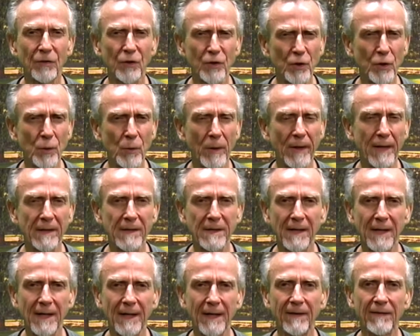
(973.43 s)
it,
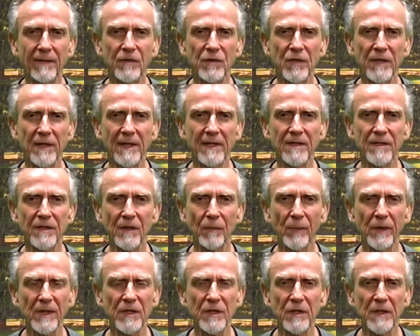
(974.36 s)
in the sense that
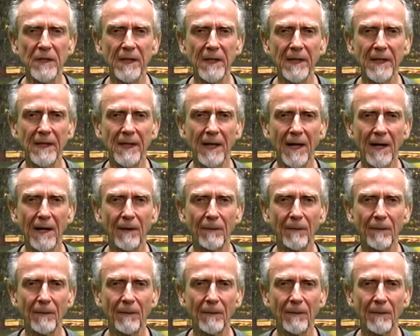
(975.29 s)
we see